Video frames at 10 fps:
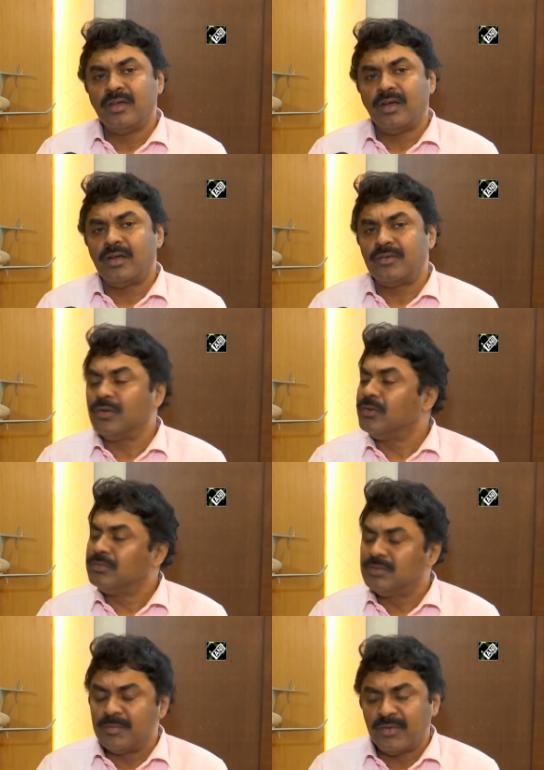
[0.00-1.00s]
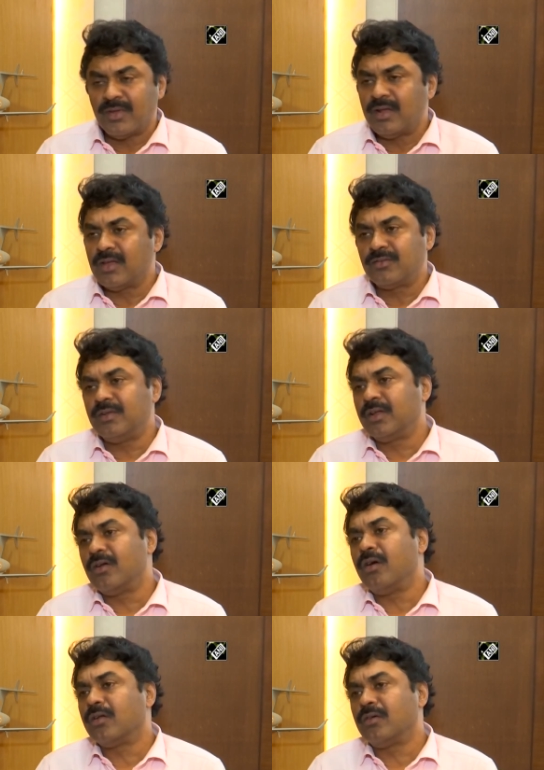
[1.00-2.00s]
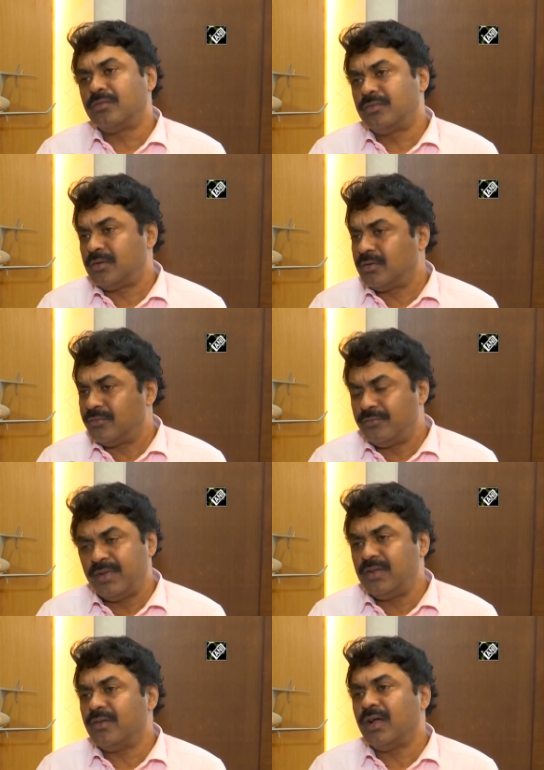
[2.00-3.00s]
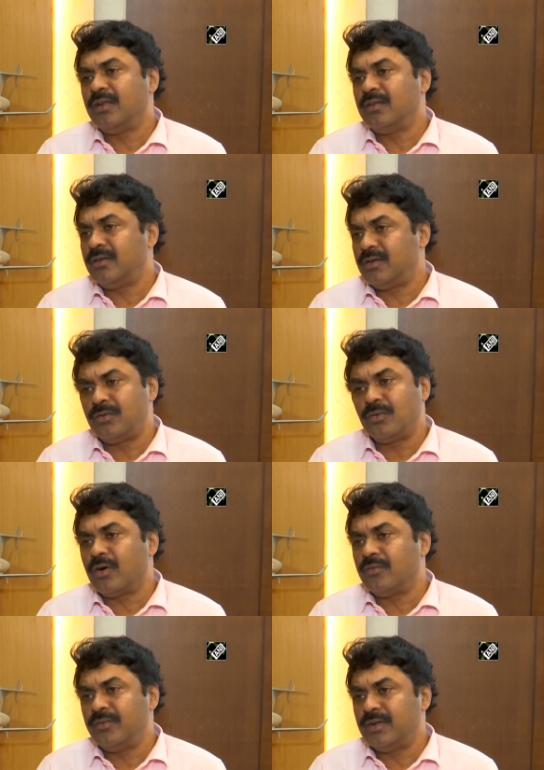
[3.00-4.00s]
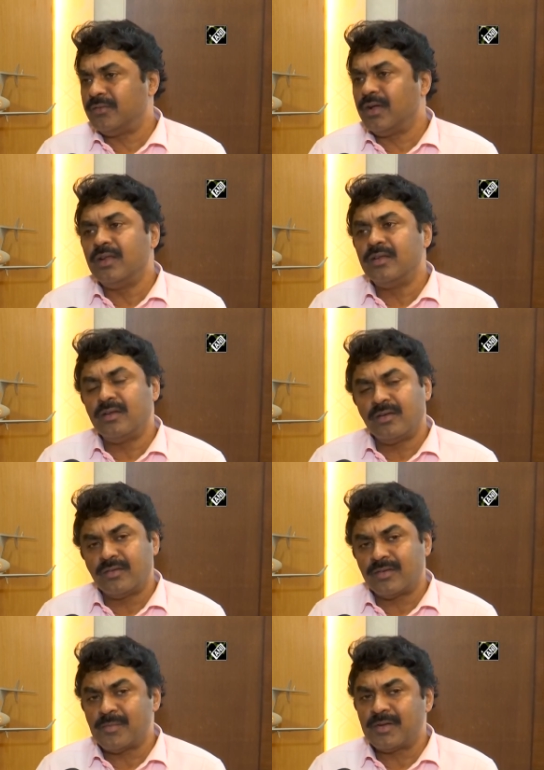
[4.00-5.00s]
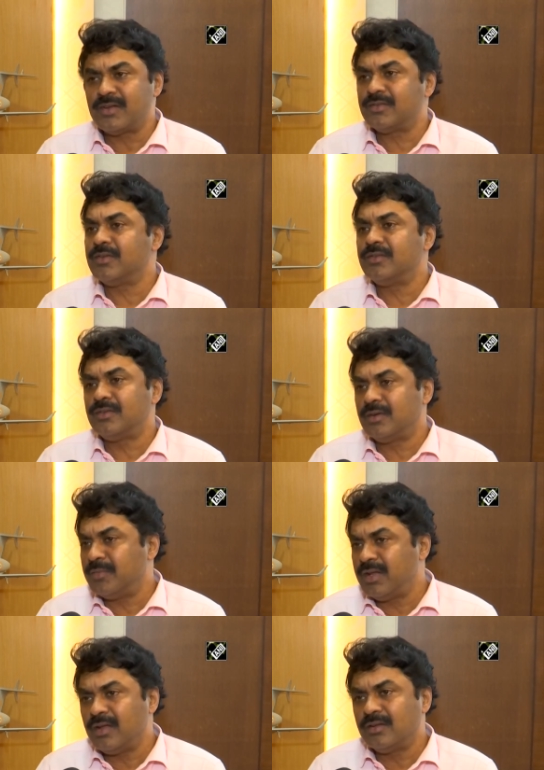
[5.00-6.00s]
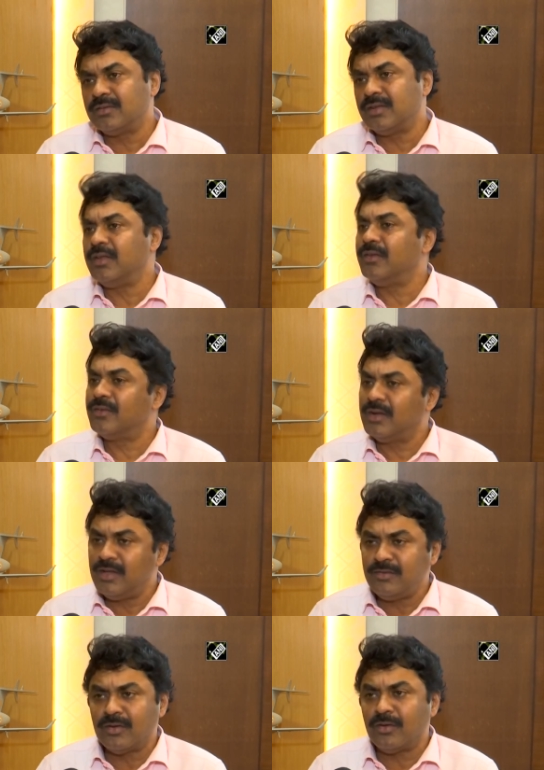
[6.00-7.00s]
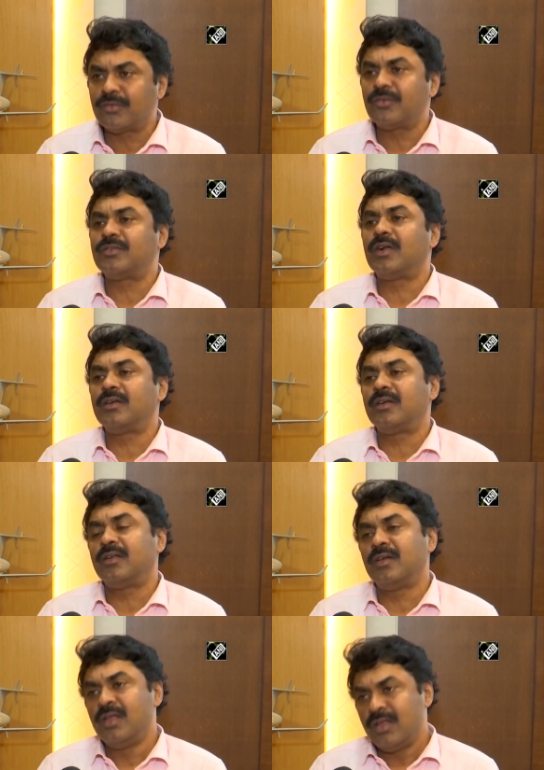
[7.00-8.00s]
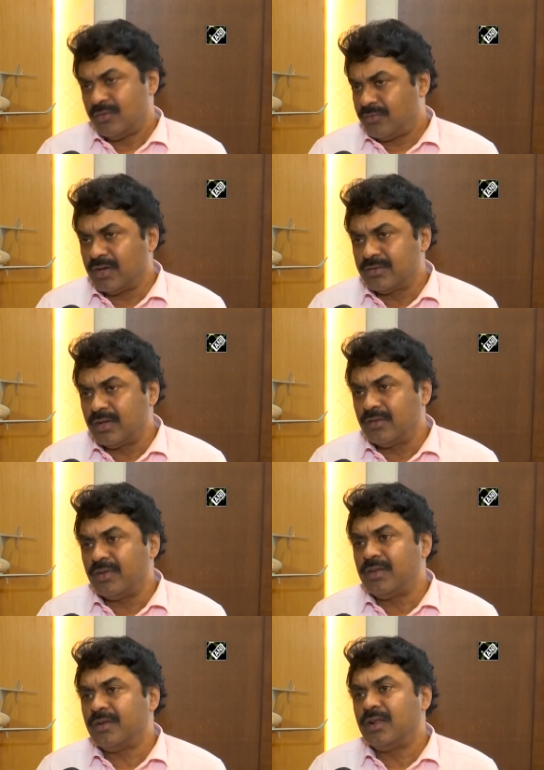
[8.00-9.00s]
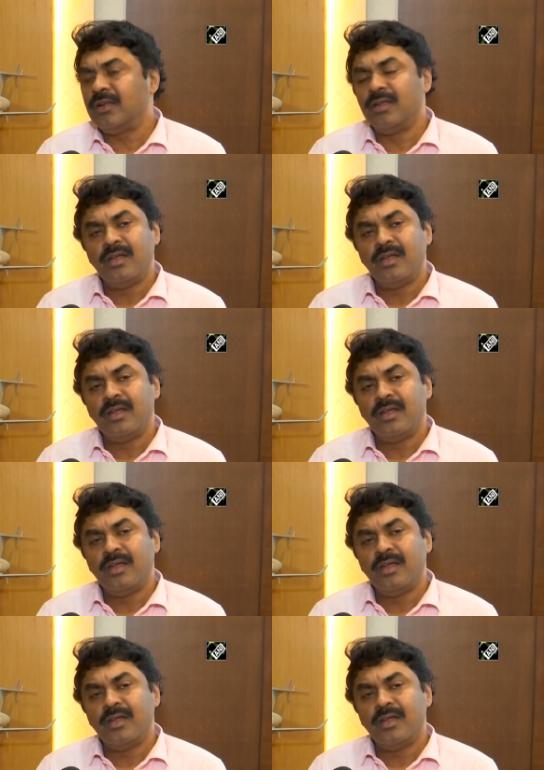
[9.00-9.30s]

And so the missile actually gone off uh, very well. It took off very well, uh, the separations and many other things, and engine also started uh, functioning very well.